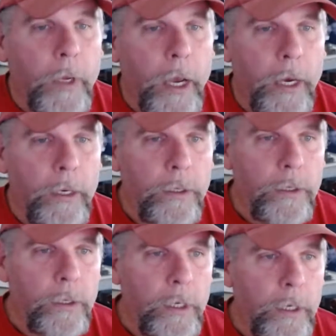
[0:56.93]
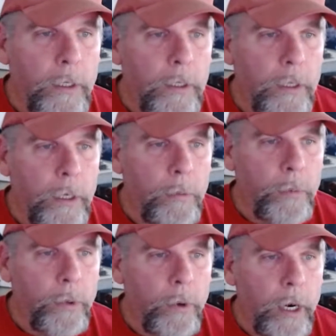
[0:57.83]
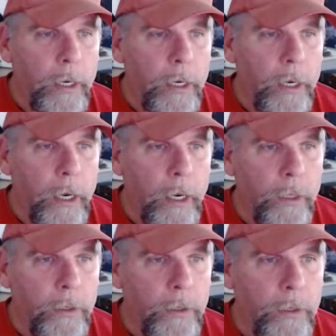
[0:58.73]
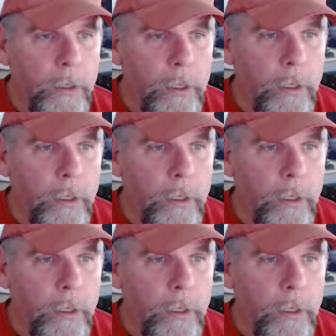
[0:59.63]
I didn't see it broadcast.